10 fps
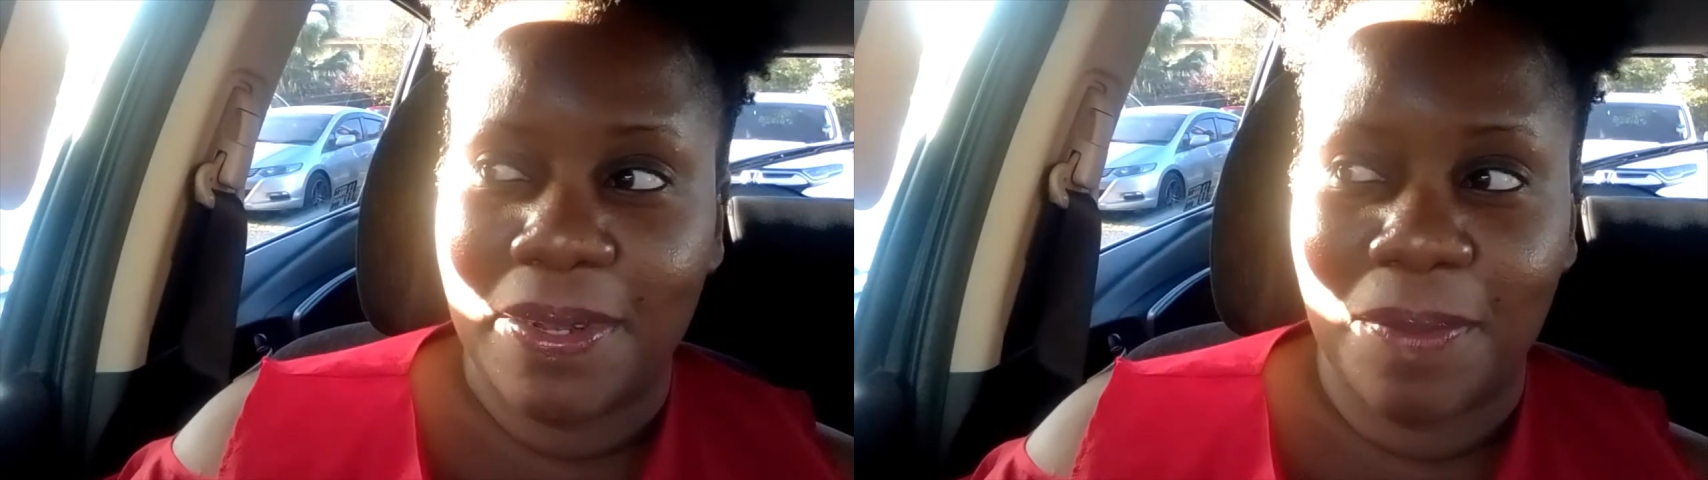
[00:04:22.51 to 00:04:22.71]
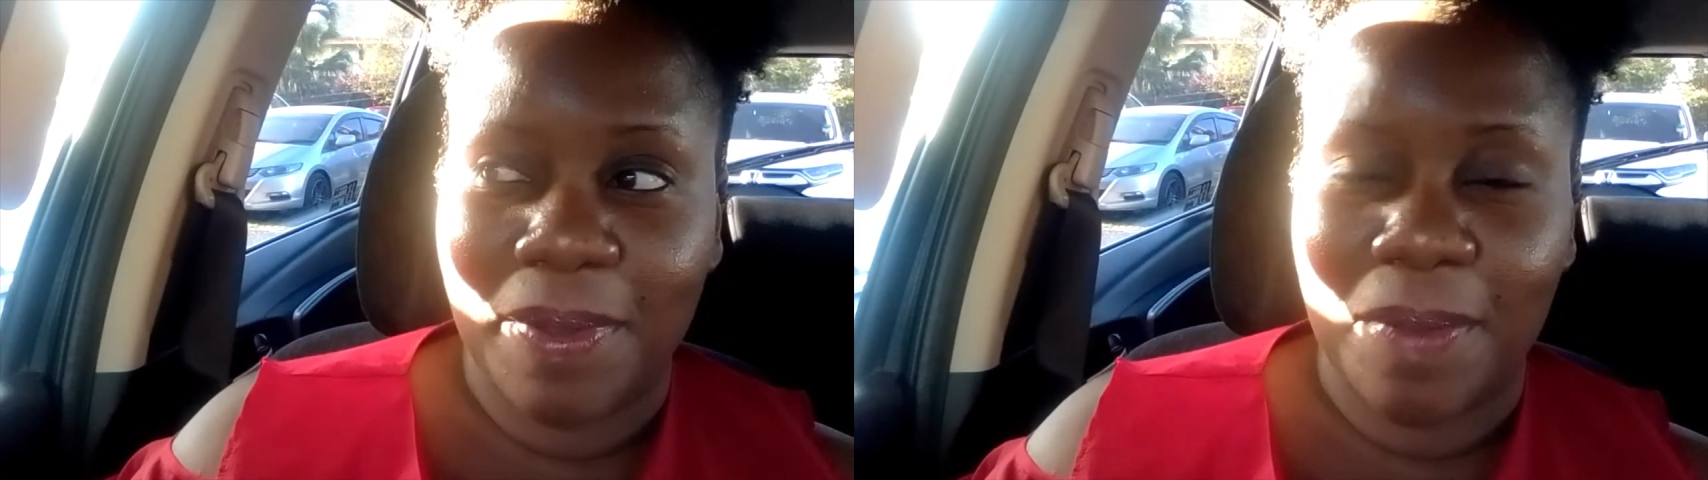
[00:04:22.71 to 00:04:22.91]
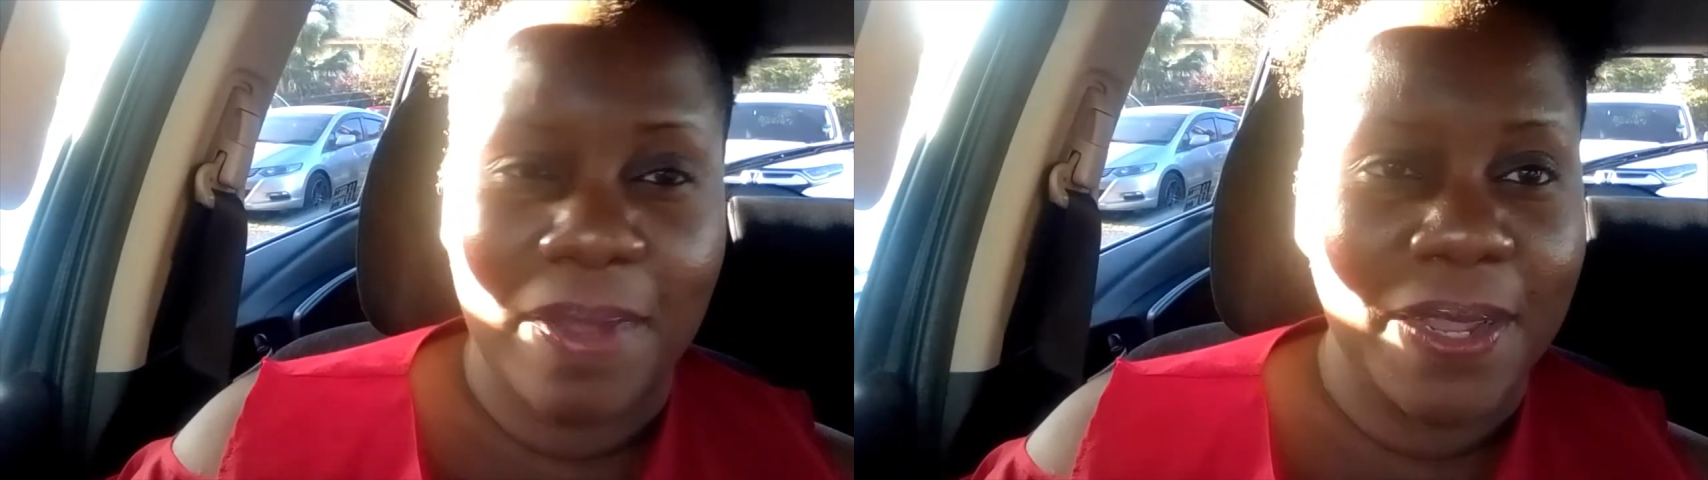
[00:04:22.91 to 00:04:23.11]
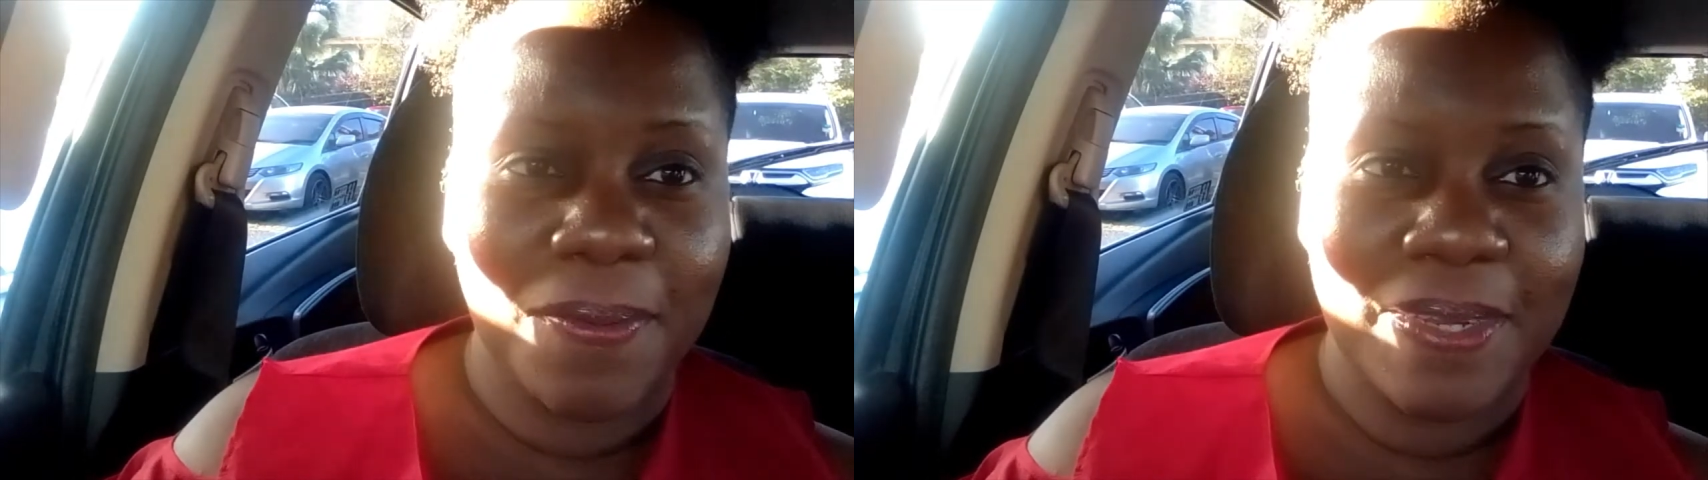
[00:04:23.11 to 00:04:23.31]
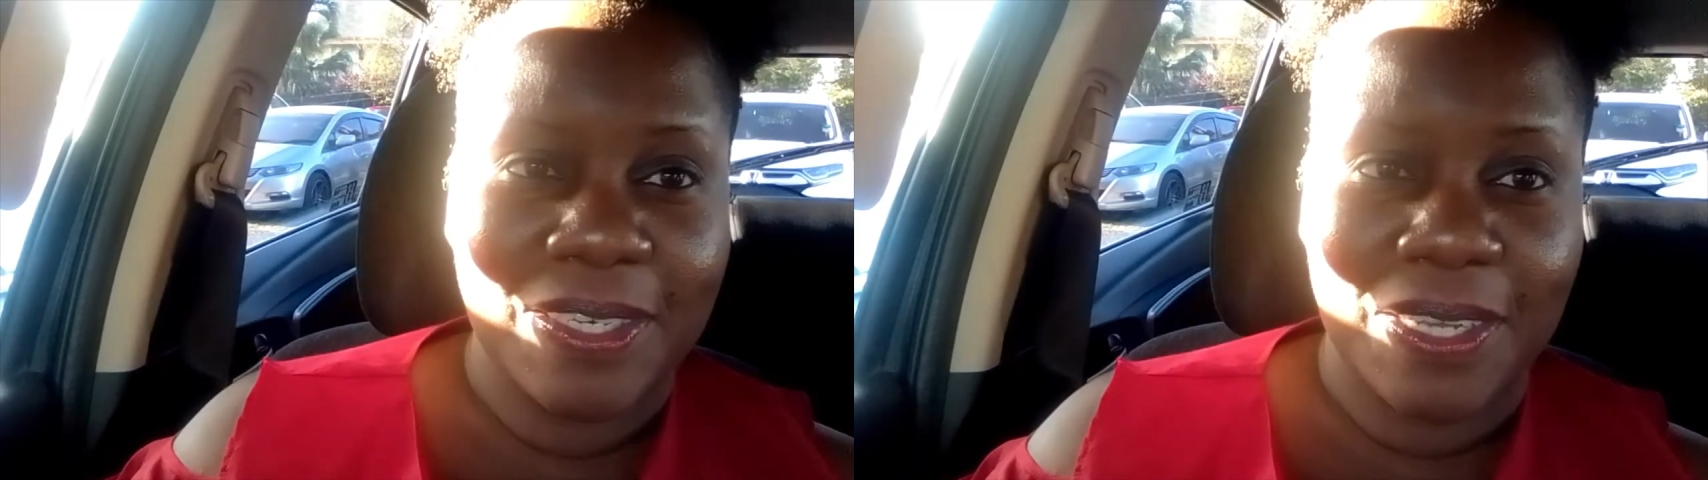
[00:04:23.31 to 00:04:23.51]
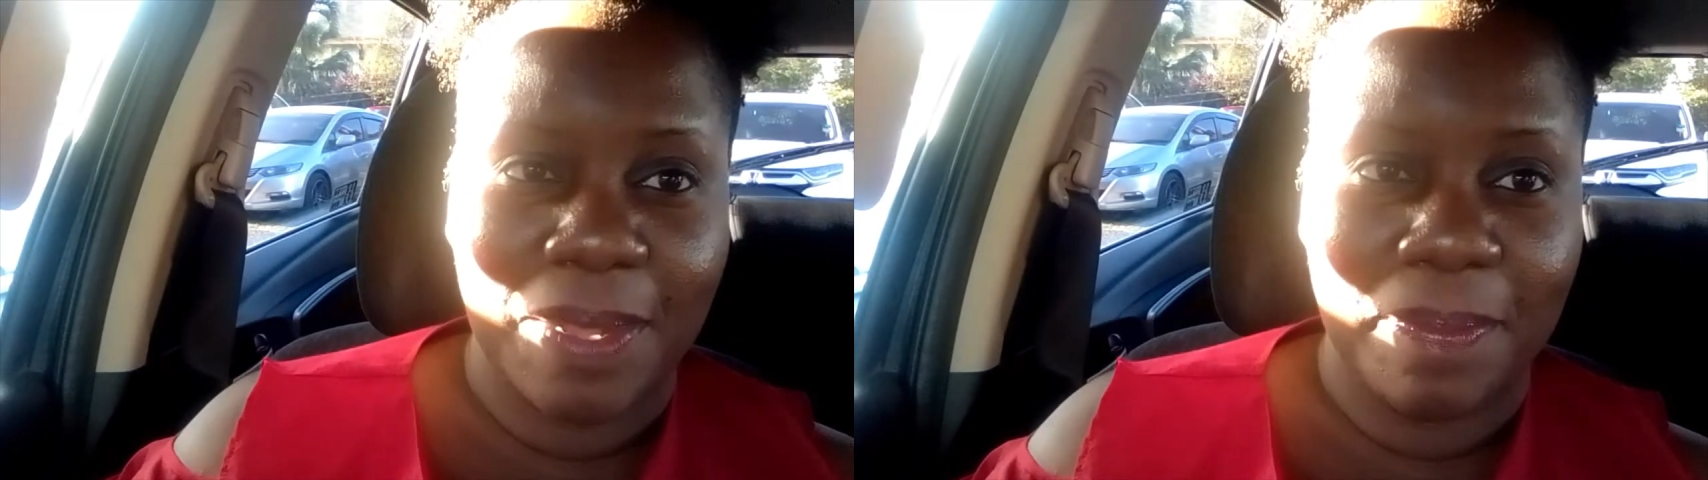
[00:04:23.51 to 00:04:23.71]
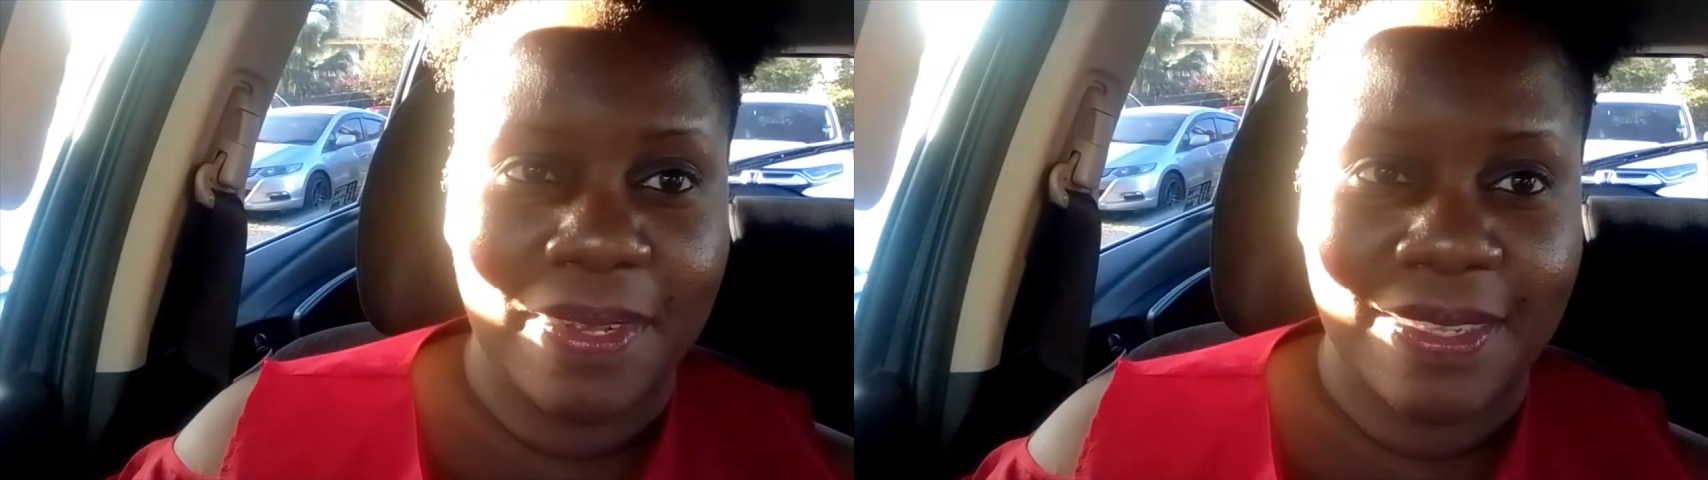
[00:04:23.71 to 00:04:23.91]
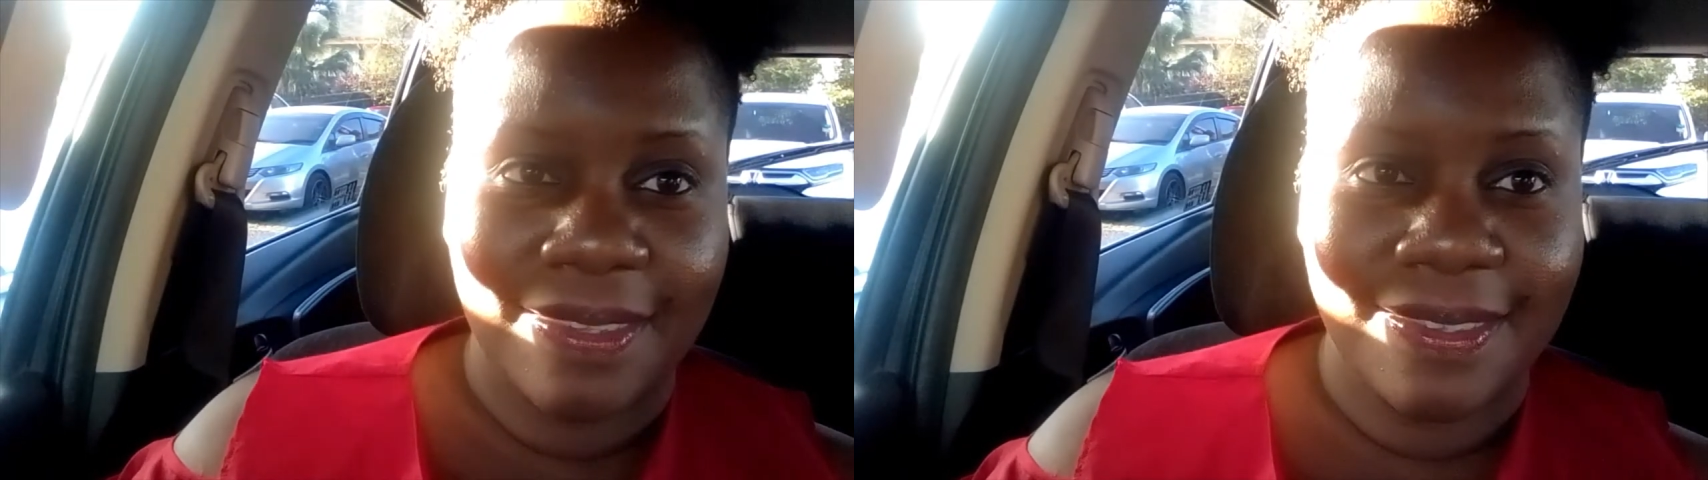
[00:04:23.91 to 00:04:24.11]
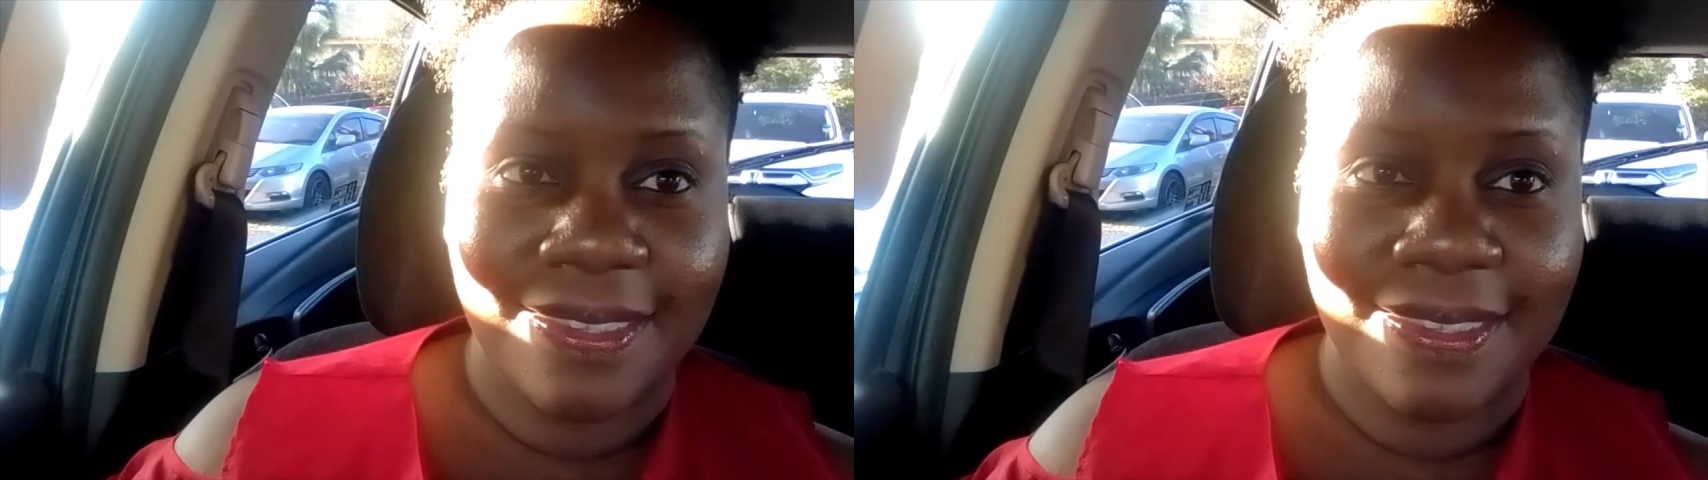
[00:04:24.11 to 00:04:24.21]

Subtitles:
no make nobody quench your happiness.